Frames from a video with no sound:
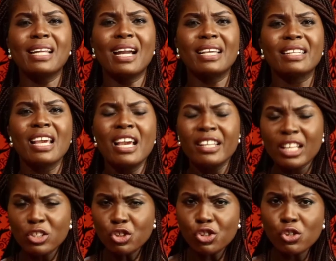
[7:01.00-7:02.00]
side,
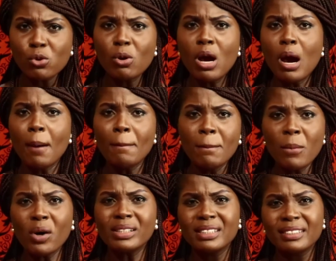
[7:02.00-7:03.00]
then you
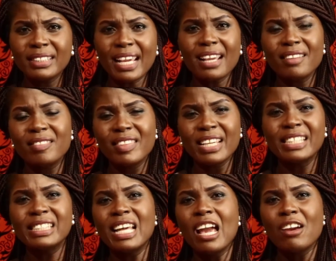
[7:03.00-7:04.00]
must take
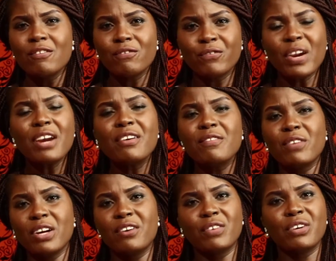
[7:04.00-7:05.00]
this very,
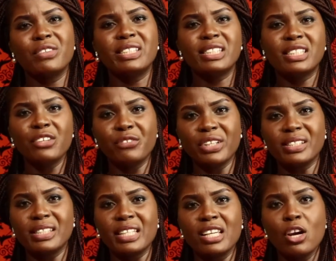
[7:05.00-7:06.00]
very, very
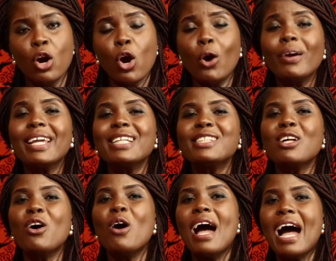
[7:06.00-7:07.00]
seriously. Okay,
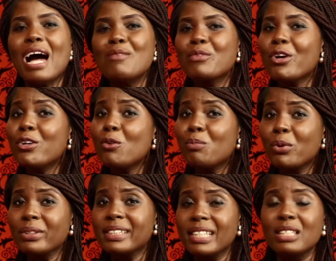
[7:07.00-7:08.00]
so I'm going to
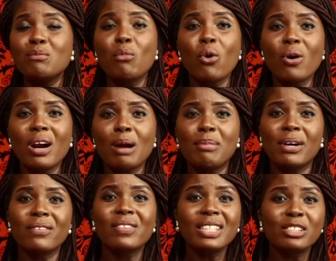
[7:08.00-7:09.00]
proceed more
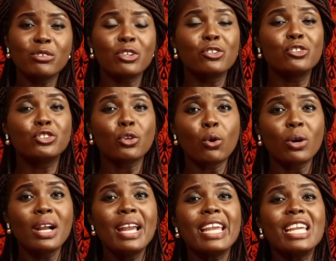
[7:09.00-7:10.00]
about this. We're going to
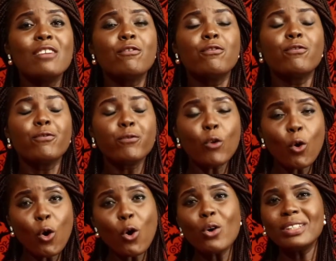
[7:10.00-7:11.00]
talk in
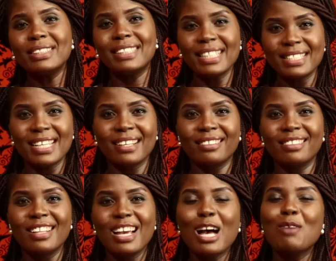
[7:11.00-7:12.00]
full
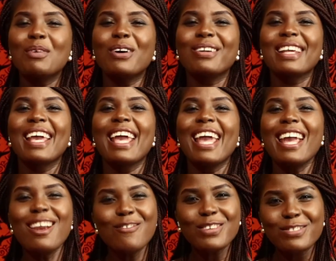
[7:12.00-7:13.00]
detail about
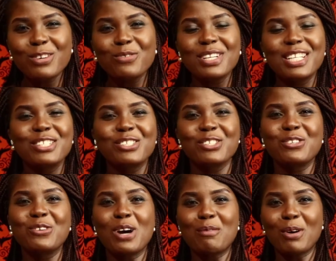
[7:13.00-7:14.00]
everything we need to
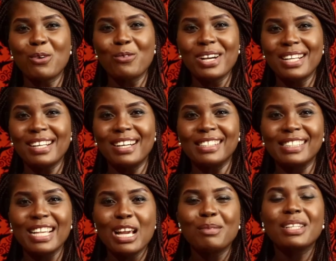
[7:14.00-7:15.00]
know about weight loss,
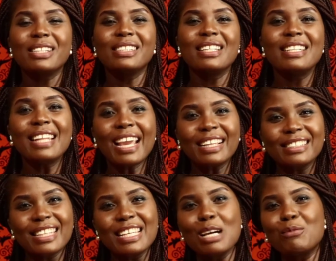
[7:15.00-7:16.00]
because the next
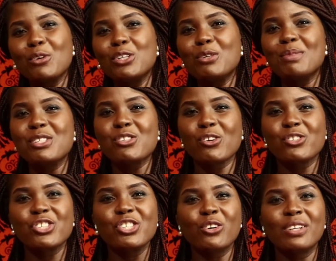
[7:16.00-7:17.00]
thing I'm going to be
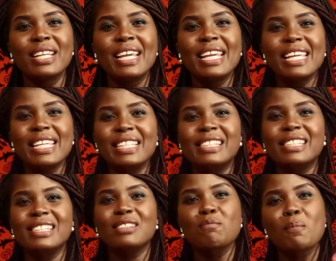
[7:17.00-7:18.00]
touching on
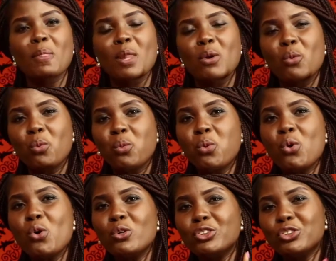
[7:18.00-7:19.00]
is,
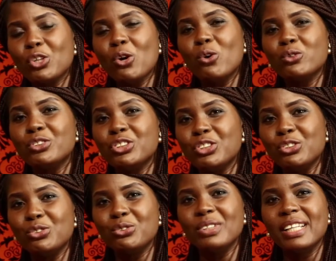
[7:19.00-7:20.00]
who told
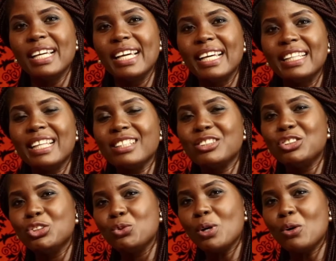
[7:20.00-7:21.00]
you that
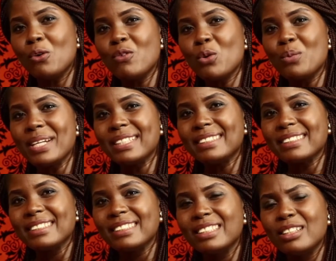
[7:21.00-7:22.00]
you are overweight?
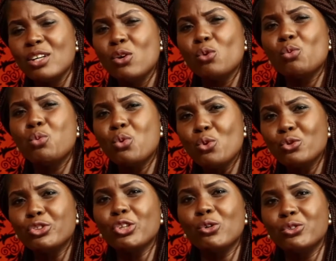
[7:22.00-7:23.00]
Who
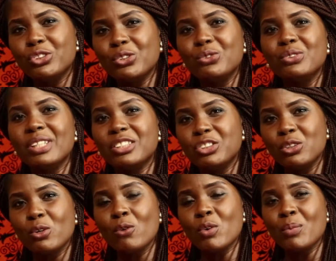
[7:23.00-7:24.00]
told you that
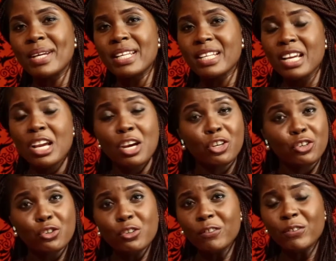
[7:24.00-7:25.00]
you are overweight?
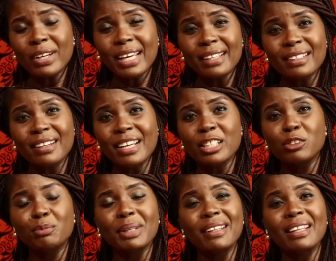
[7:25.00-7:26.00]
Do not forget that I
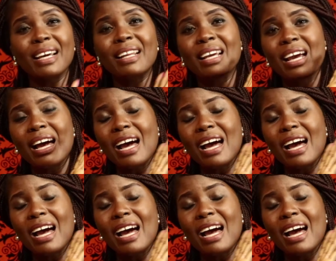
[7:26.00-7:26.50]
explained that